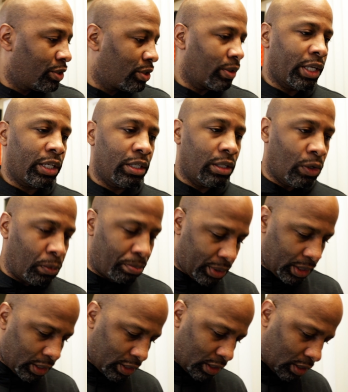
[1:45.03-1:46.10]
so I can
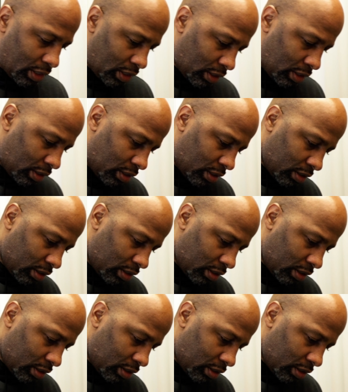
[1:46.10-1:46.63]
open this thing?